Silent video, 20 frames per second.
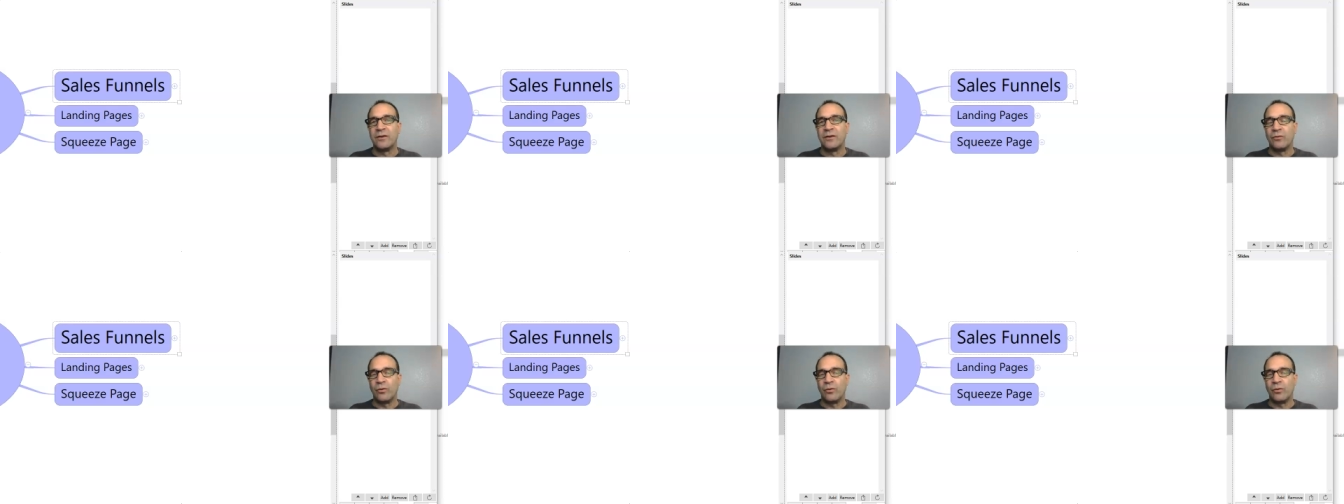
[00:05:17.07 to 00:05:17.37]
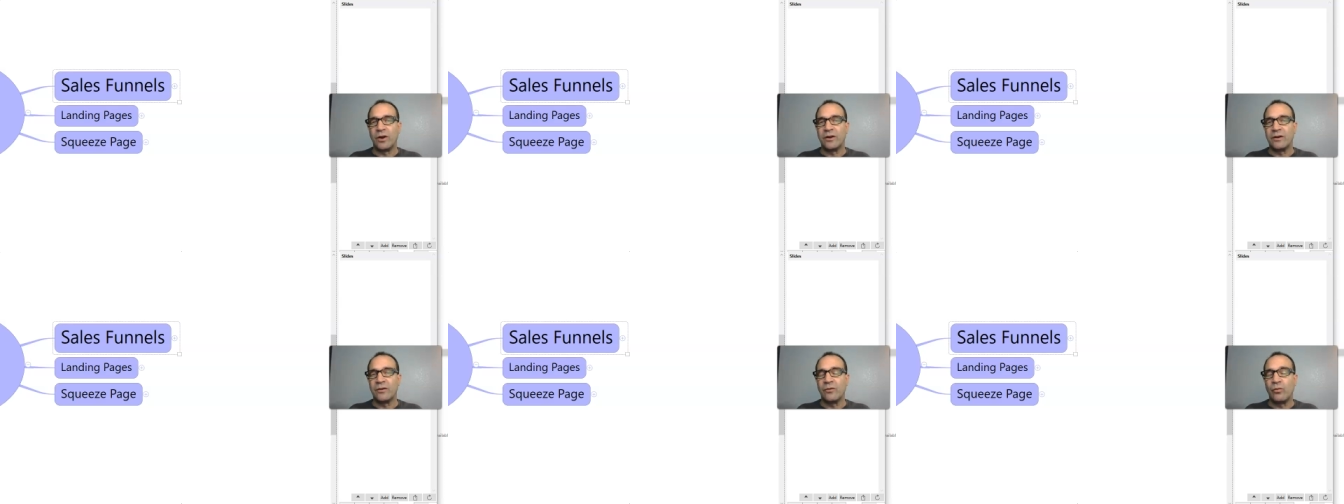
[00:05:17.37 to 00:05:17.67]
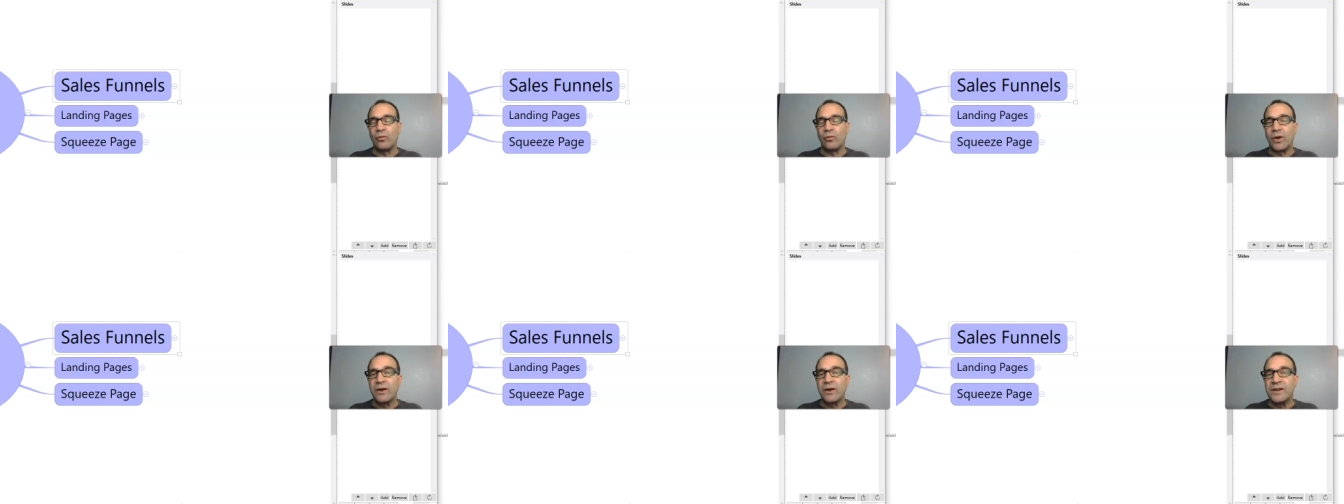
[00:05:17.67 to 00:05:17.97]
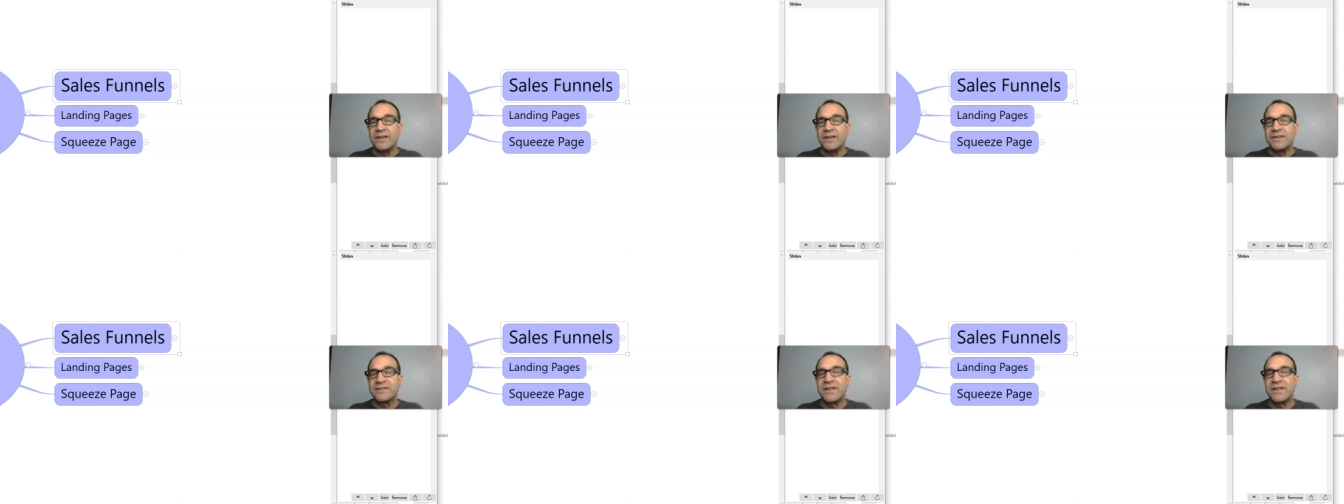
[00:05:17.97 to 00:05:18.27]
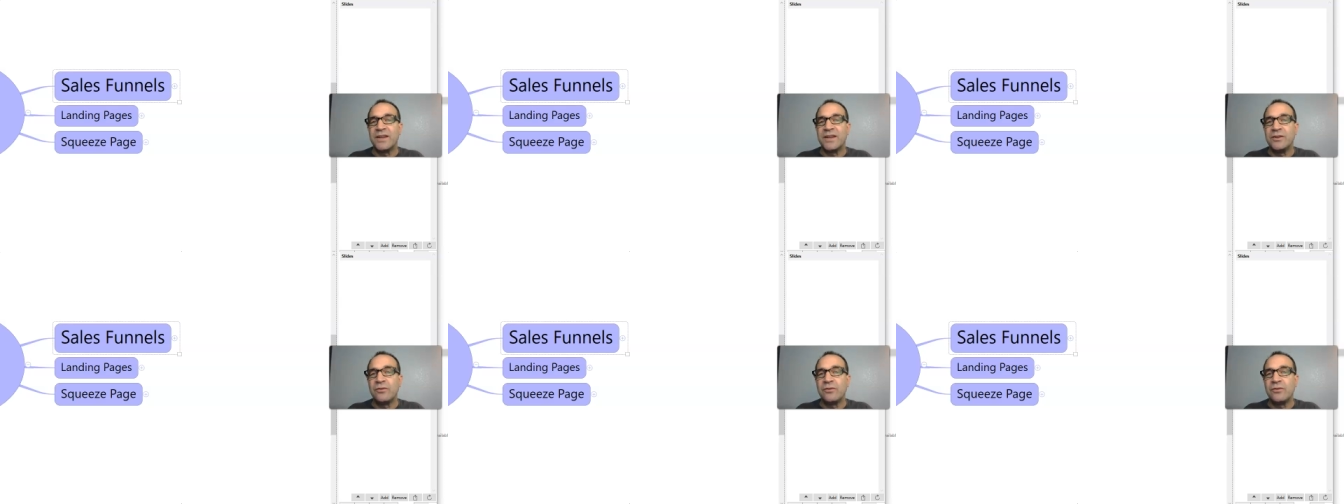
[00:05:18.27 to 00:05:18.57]
Where, where it is
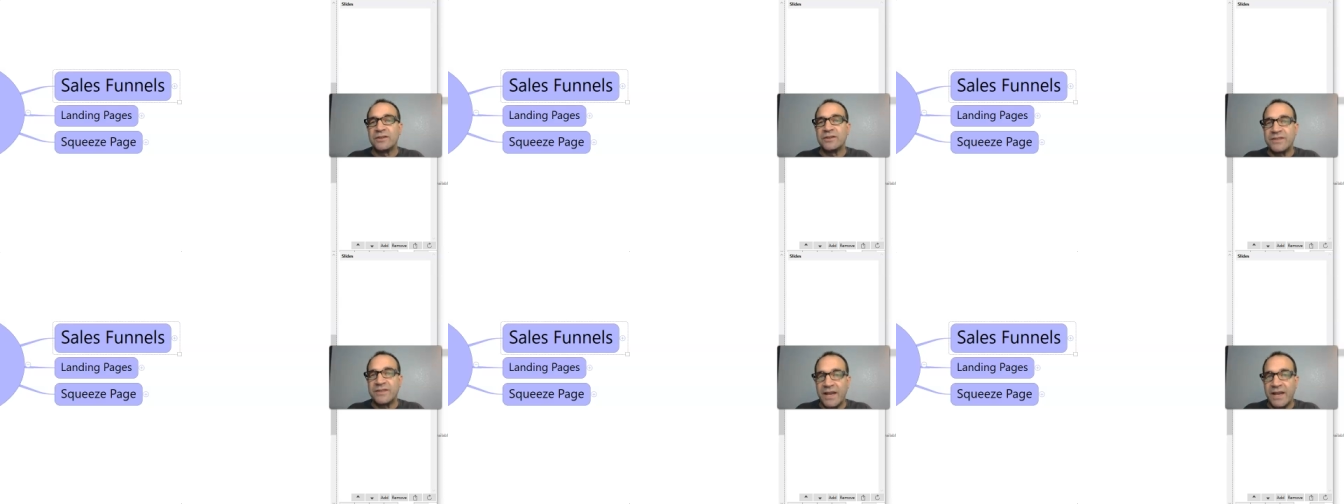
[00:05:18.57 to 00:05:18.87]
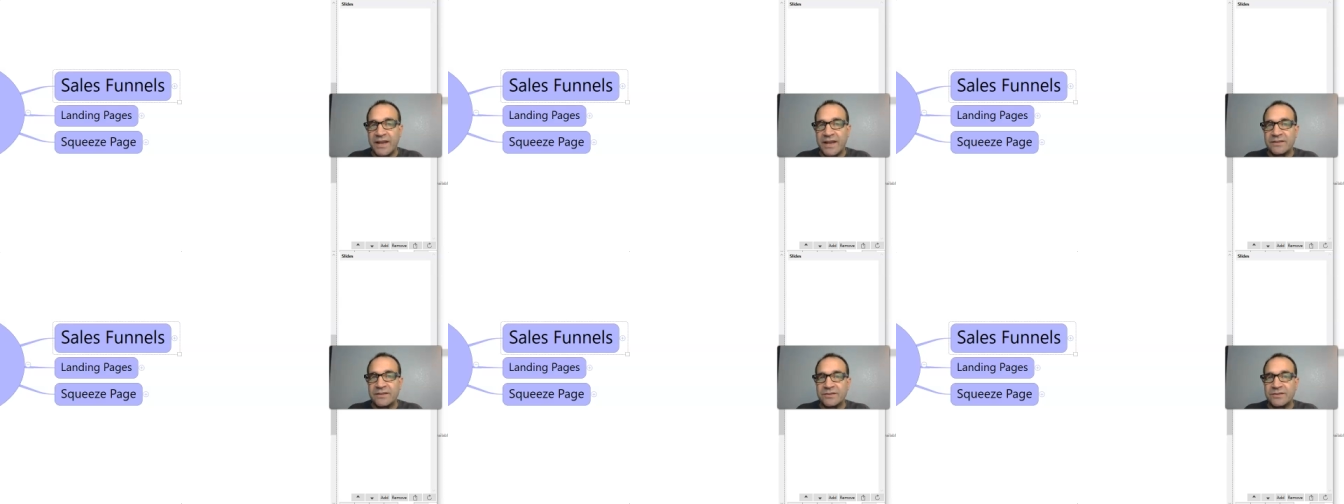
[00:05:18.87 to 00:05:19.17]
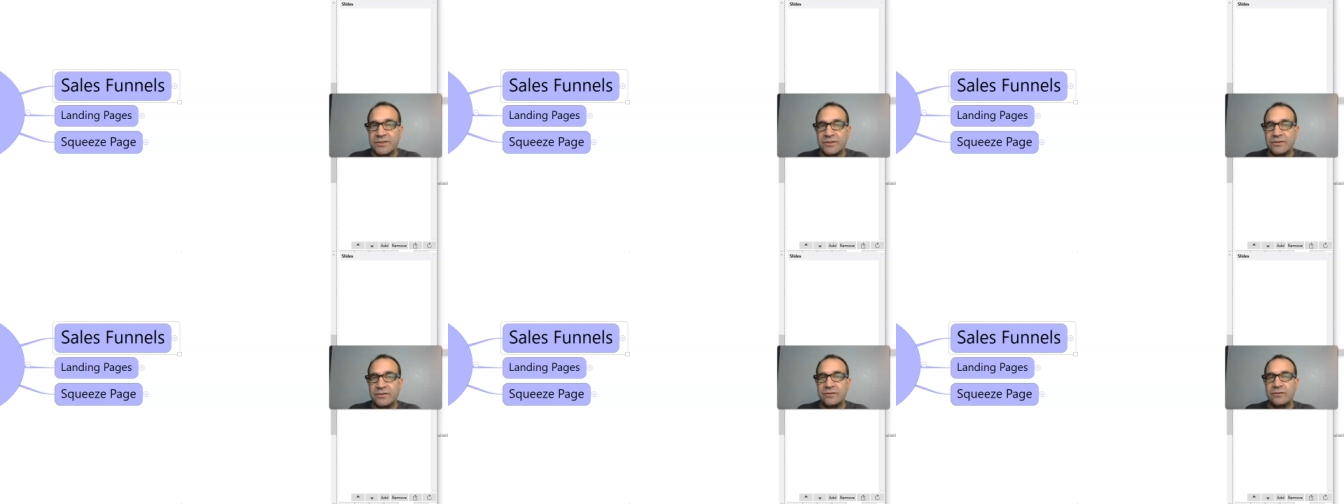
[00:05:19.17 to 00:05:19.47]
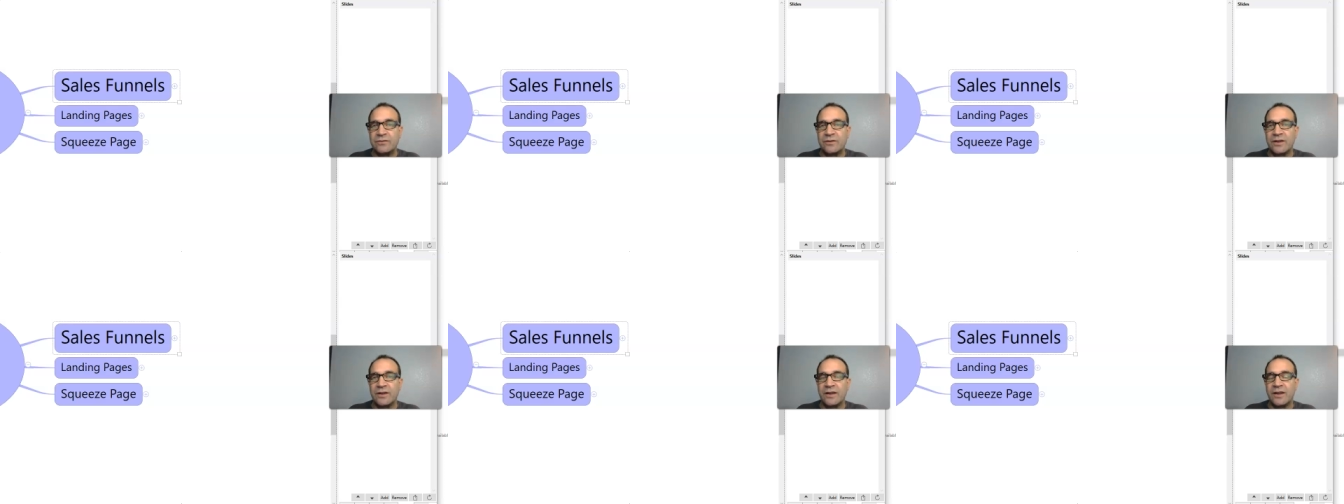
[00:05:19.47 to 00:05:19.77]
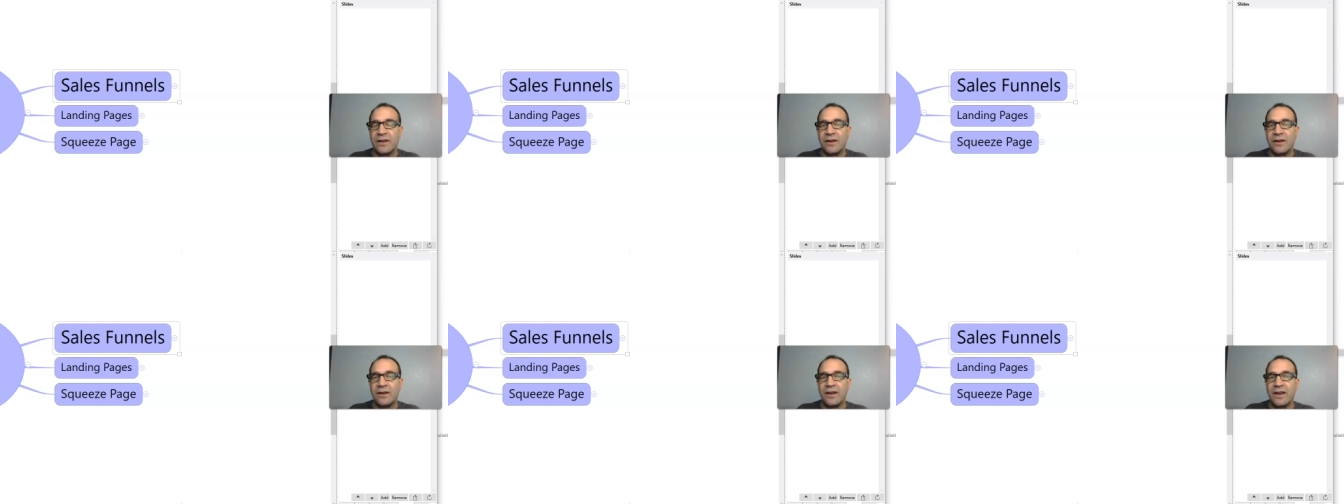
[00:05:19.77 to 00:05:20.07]
that you are taken to,
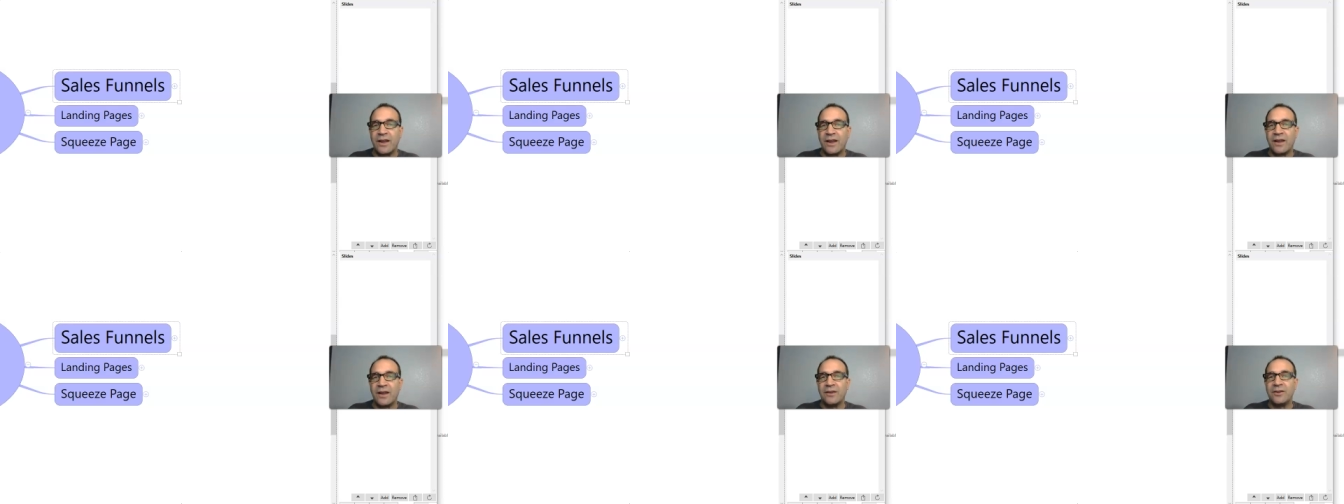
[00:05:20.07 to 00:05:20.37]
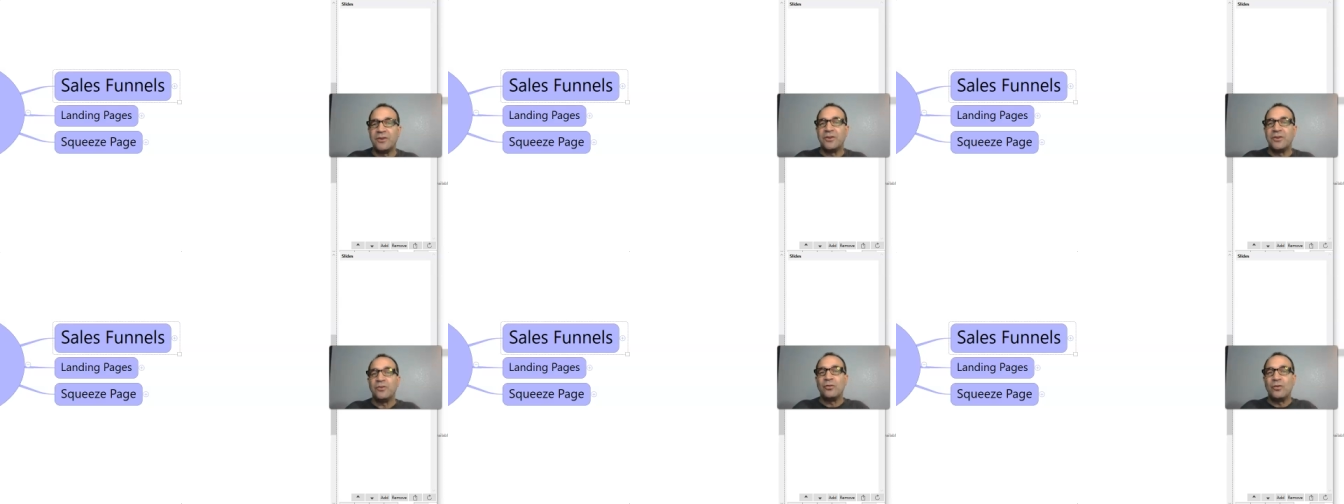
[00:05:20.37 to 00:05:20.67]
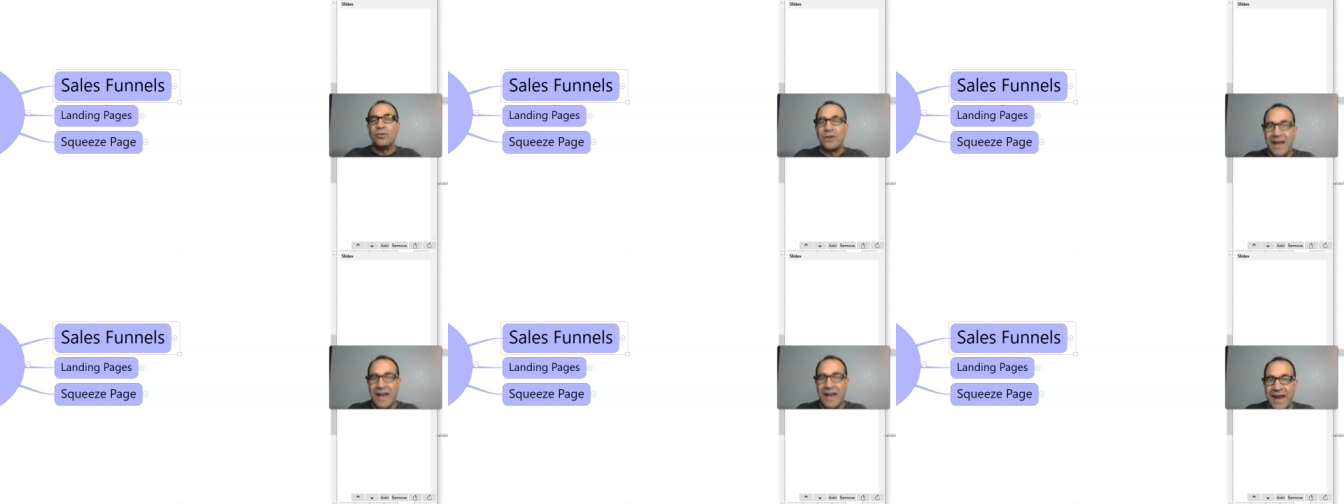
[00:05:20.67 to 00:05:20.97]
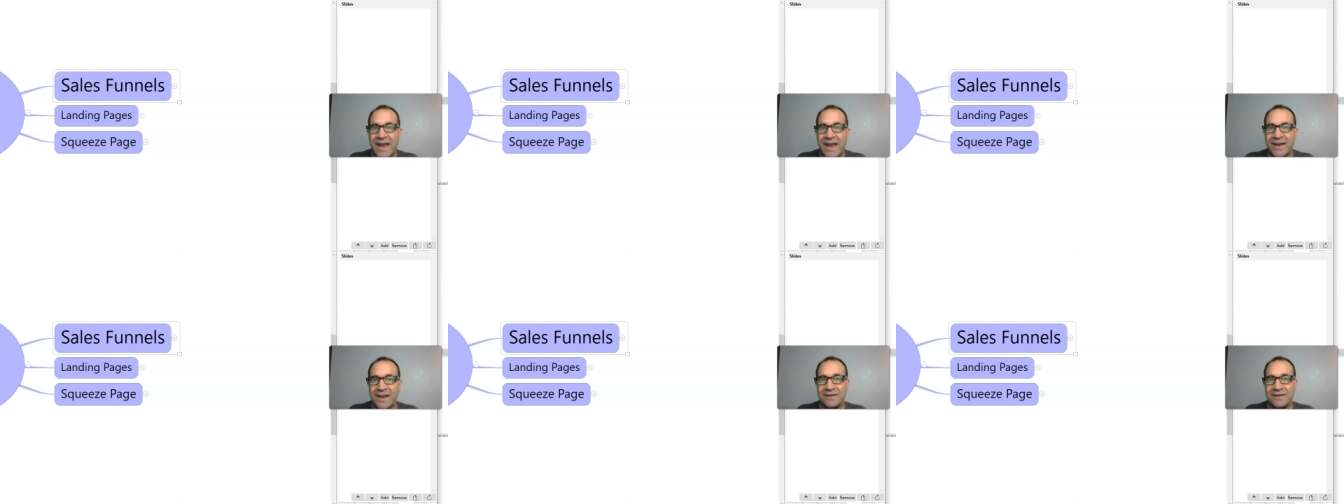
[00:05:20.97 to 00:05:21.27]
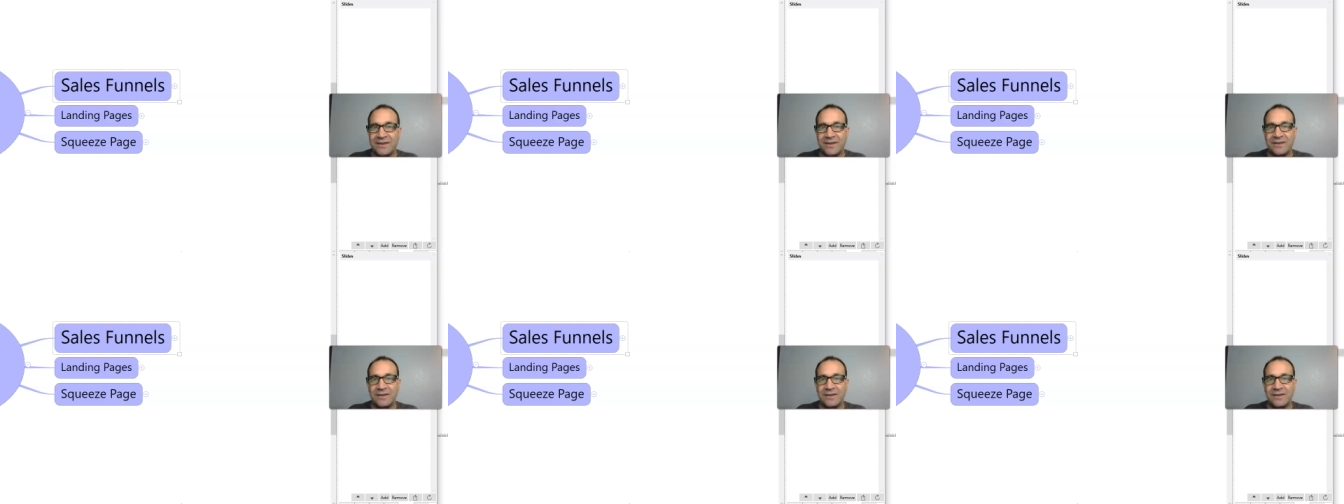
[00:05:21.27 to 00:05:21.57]
you
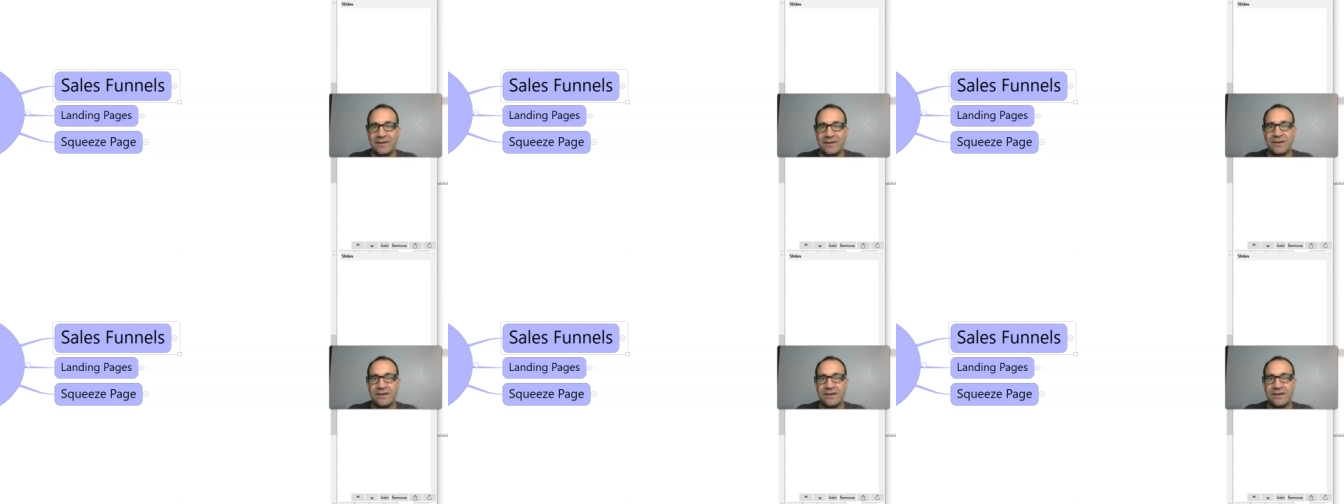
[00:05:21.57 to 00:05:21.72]
land.